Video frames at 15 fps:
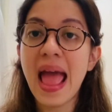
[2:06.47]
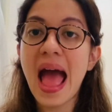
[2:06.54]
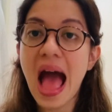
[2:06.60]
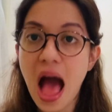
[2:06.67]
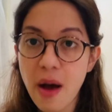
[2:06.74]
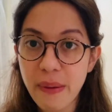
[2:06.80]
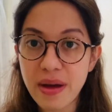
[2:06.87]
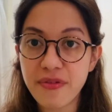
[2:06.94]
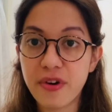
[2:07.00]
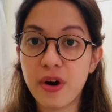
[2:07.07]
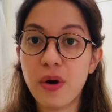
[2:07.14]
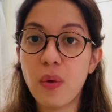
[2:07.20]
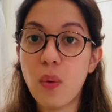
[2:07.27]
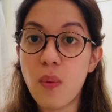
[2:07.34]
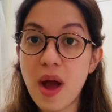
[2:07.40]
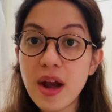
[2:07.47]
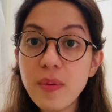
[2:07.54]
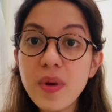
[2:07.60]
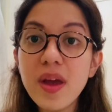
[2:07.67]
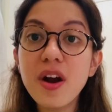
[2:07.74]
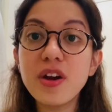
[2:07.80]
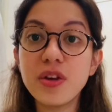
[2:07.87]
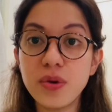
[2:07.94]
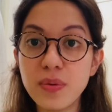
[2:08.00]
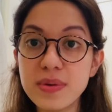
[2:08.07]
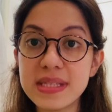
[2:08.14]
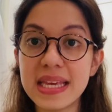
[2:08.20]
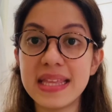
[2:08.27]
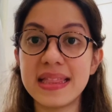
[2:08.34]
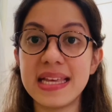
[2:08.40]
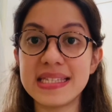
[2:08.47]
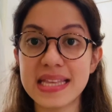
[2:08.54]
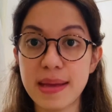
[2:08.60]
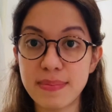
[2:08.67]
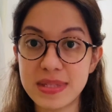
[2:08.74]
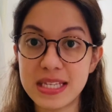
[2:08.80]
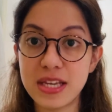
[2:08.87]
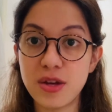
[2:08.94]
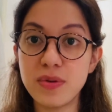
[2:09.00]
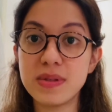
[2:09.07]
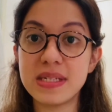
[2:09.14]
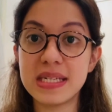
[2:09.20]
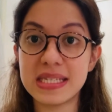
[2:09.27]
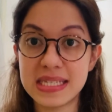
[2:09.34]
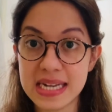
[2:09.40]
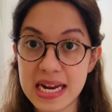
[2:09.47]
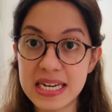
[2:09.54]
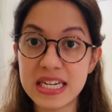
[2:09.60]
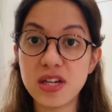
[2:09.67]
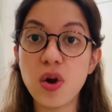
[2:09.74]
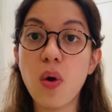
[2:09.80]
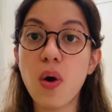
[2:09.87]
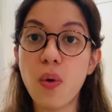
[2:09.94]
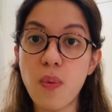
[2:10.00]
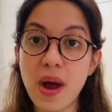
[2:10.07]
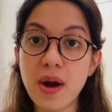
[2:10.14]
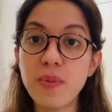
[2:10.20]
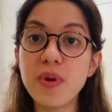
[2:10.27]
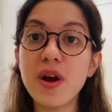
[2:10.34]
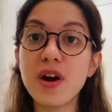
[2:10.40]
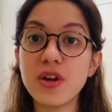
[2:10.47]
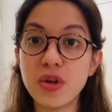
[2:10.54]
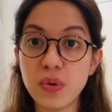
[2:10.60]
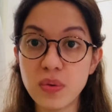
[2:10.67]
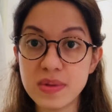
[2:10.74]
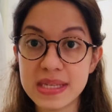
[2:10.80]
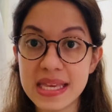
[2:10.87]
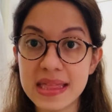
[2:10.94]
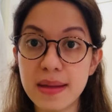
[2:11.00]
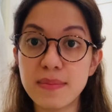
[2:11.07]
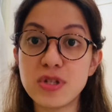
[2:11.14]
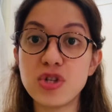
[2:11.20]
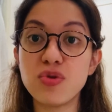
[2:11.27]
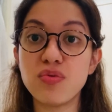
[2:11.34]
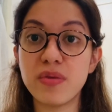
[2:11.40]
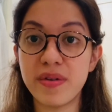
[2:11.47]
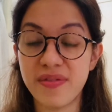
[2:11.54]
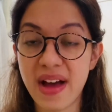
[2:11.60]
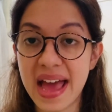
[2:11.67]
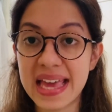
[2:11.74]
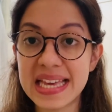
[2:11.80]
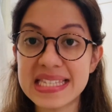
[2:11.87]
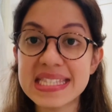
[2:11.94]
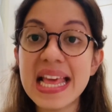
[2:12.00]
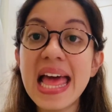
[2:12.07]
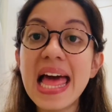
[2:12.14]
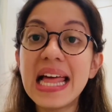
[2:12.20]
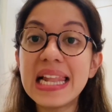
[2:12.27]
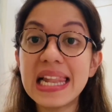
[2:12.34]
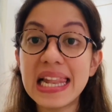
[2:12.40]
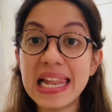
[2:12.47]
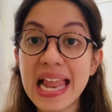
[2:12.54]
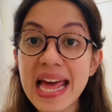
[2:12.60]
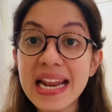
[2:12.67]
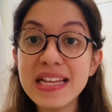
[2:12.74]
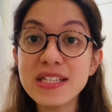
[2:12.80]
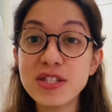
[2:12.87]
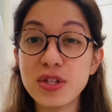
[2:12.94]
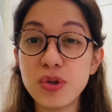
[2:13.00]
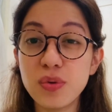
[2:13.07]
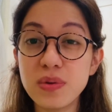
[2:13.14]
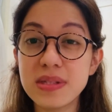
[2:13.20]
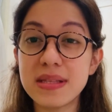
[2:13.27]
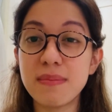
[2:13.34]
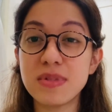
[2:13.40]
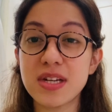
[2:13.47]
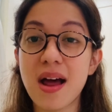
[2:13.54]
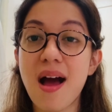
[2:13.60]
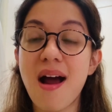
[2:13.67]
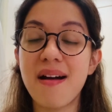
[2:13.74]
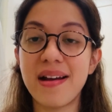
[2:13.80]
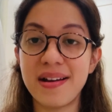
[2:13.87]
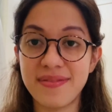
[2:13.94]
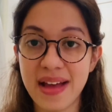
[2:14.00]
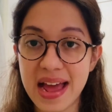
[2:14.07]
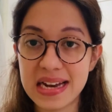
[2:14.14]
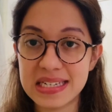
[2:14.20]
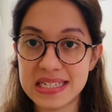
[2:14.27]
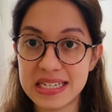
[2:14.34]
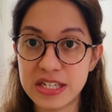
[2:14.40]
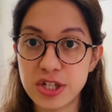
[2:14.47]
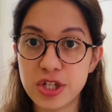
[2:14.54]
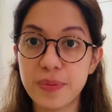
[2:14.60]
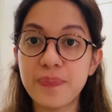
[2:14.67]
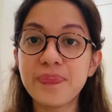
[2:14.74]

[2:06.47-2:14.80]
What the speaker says: However, when we are using these MCQs to study or when we are using them to revise, let us use them to our advantage.